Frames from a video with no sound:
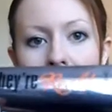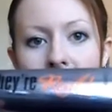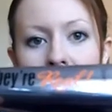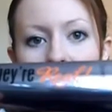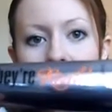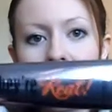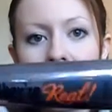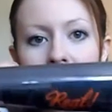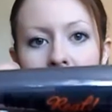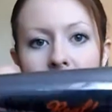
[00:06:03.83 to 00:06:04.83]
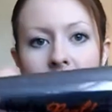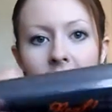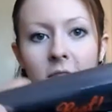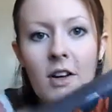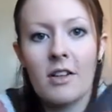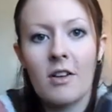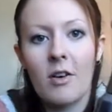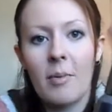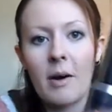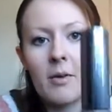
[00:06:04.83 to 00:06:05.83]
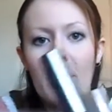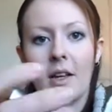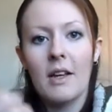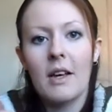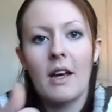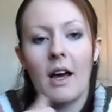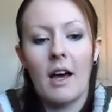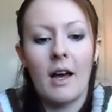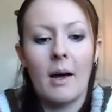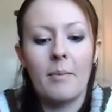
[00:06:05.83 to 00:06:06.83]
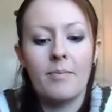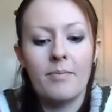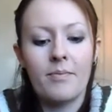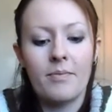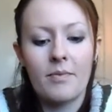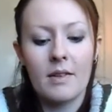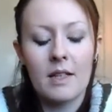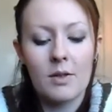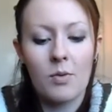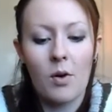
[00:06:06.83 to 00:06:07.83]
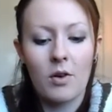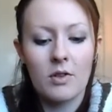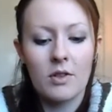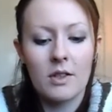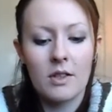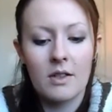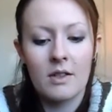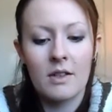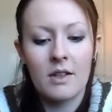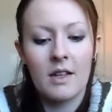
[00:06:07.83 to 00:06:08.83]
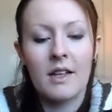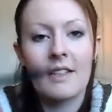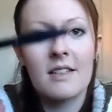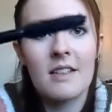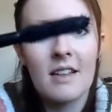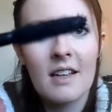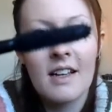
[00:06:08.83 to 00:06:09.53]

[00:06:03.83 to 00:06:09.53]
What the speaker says: which obviously you've heard a lot about. This wand is,